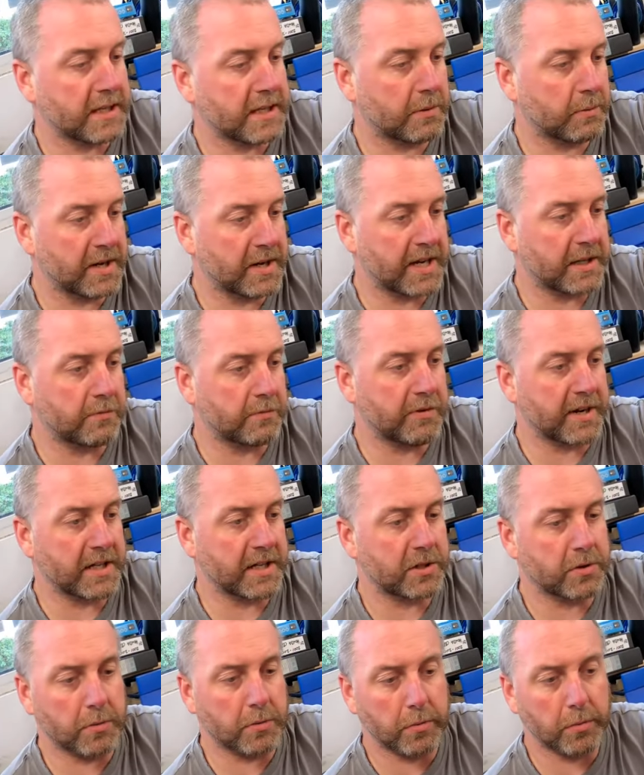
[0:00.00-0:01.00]
is we need to
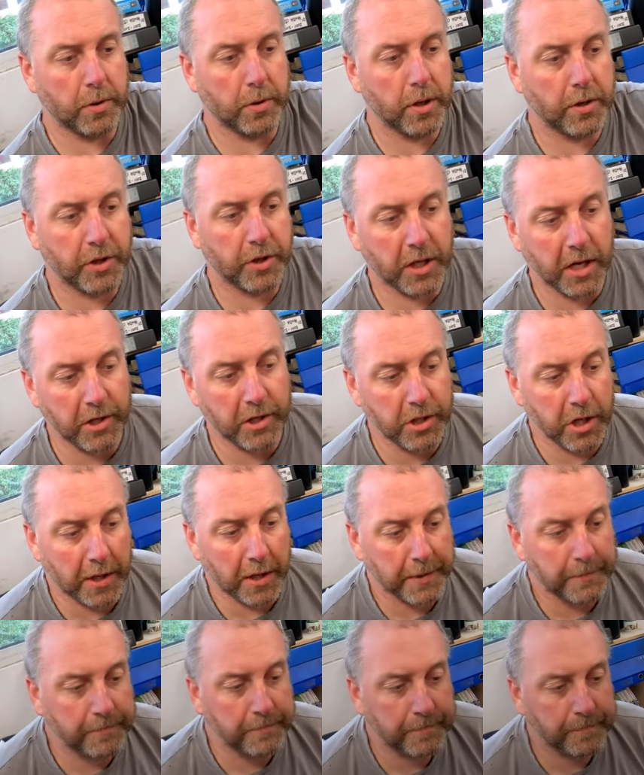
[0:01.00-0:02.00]
reinstall the clutch
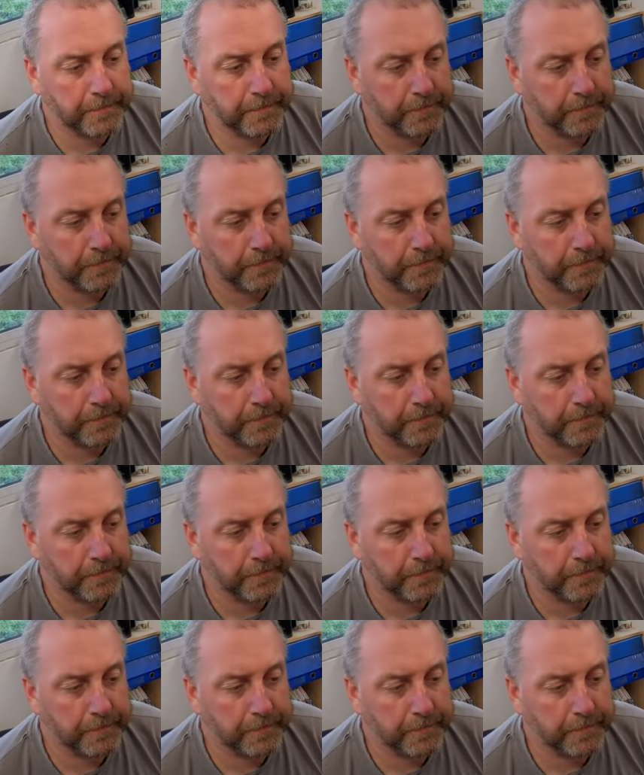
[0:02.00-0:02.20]
line.